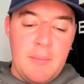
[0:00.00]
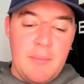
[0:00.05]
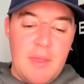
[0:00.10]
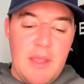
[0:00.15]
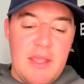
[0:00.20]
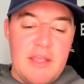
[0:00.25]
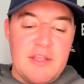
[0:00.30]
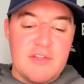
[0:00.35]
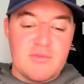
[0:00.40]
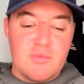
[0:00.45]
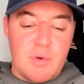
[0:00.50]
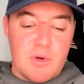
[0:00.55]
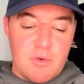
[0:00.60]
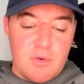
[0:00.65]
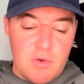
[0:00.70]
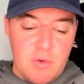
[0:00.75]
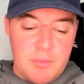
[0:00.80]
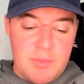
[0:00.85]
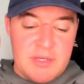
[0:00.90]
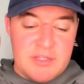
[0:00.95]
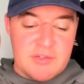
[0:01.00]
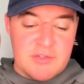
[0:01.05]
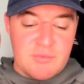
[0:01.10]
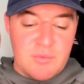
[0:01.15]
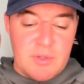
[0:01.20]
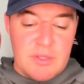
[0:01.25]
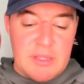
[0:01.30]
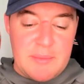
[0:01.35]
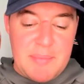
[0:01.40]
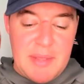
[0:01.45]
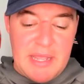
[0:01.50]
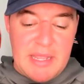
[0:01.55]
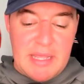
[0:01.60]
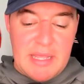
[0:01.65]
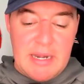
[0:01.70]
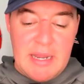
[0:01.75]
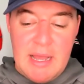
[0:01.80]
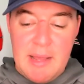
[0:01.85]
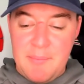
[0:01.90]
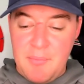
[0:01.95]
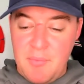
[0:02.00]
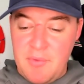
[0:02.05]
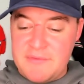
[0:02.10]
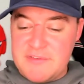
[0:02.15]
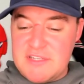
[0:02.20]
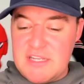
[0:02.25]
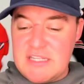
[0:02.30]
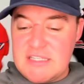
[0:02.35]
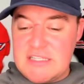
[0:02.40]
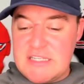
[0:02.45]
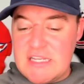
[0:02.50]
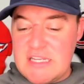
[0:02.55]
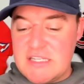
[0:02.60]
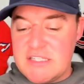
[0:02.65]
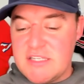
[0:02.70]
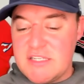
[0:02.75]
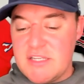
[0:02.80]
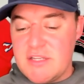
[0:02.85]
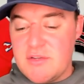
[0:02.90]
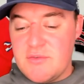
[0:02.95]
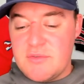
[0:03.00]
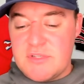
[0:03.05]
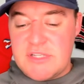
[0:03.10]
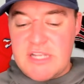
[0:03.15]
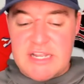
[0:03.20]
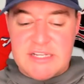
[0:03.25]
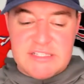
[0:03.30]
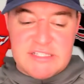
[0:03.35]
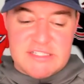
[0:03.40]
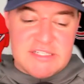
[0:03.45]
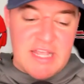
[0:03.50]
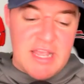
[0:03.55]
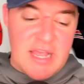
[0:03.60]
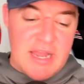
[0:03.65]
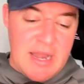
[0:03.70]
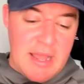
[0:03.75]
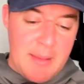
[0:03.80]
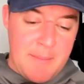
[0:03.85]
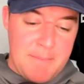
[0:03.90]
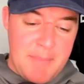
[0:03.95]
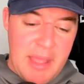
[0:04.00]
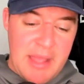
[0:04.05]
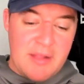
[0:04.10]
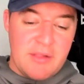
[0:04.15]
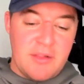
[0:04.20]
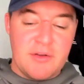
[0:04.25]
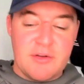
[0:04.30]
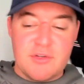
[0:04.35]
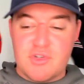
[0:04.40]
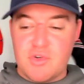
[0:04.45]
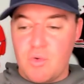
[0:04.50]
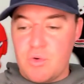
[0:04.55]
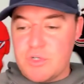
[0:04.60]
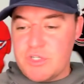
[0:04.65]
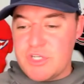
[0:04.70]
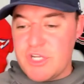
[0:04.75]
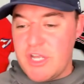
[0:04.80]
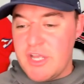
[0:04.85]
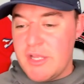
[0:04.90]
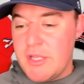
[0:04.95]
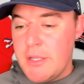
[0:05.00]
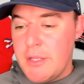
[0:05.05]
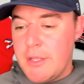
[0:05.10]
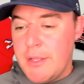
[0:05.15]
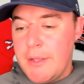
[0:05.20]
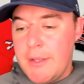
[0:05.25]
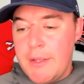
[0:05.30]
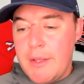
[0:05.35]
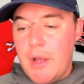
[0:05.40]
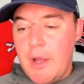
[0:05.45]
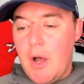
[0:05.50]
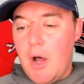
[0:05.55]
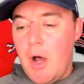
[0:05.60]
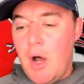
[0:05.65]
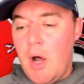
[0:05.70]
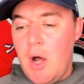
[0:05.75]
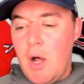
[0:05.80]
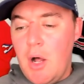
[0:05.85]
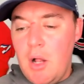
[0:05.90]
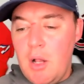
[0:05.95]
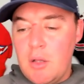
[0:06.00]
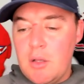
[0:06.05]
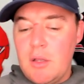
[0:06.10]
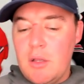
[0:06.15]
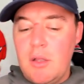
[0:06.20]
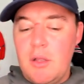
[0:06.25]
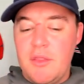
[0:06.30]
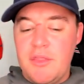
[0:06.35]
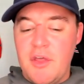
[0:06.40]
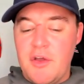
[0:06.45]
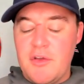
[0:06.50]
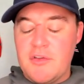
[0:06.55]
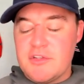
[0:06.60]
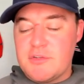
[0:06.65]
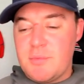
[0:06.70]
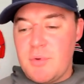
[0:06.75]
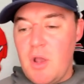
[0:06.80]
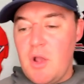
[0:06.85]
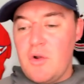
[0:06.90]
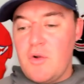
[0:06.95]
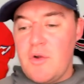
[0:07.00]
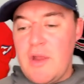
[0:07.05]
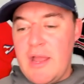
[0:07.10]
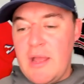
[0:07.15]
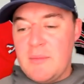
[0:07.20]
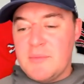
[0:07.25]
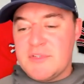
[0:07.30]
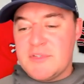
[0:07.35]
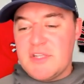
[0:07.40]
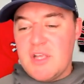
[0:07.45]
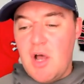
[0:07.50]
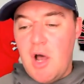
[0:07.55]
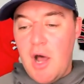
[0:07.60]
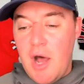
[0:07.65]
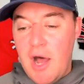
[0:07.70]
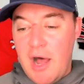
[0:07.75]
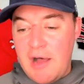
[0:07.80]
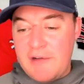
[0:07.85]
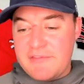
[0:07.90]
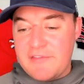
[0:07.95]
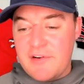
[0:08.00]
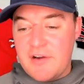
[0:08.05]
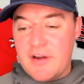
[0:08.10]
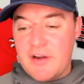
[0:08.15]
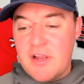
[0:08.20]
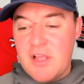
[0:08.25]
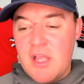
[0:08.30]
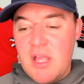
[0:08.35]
His recruitment is really picking up. We've seen TCU, Texas A&M, Baylor, Georgia, all those programs offer.